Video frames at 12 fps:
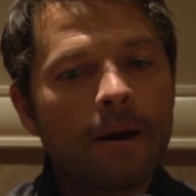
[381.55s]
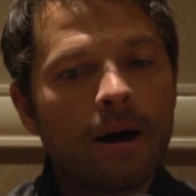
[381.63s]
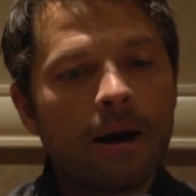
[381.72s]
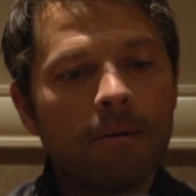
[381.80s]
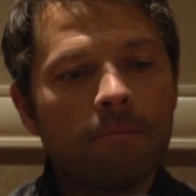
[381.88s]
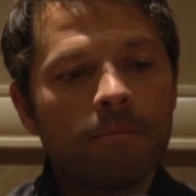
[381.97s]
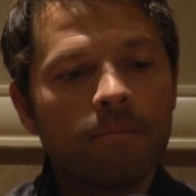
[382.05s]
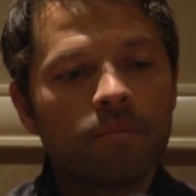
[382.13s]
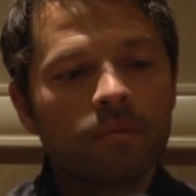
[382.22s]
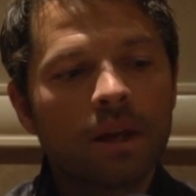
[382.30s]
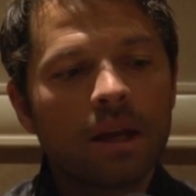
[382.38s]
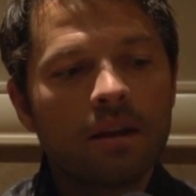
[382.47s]

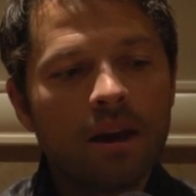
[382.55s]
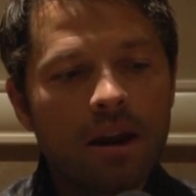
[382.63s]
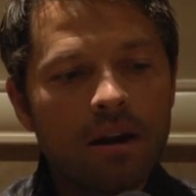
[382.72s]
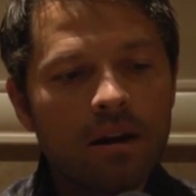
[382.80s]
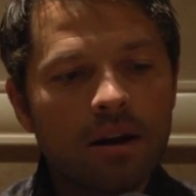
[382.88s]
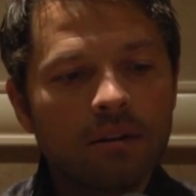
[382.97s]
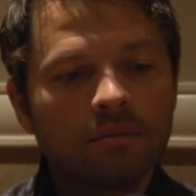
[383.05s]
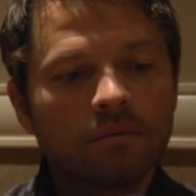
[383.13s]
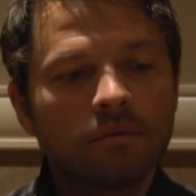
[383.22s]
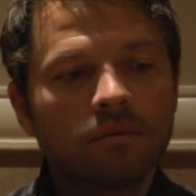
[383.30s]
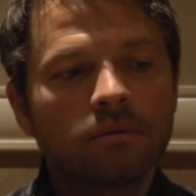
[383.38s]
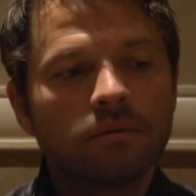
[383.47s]
In Canada,
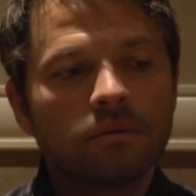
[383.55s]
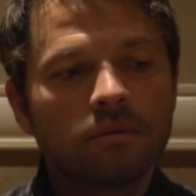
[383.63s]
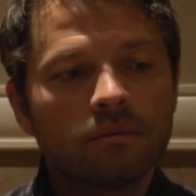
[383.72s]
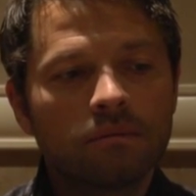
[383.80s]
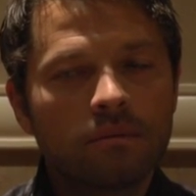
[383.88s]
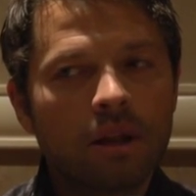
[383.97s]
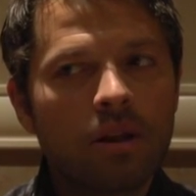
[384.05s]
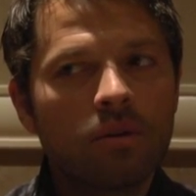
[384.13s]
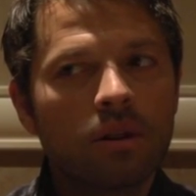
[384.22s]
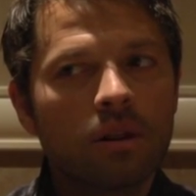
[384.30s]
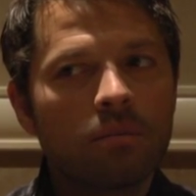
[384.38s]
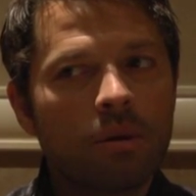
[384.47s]
they do
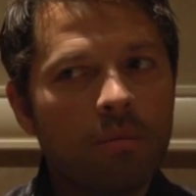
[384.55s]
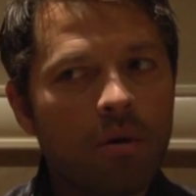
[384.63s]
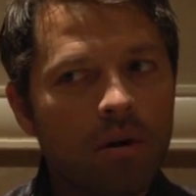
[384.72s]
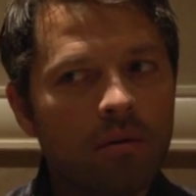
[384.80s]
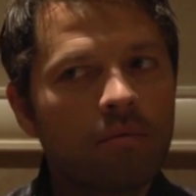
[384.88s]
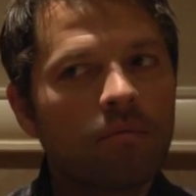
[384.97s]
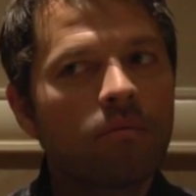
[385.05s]
it a little bit more.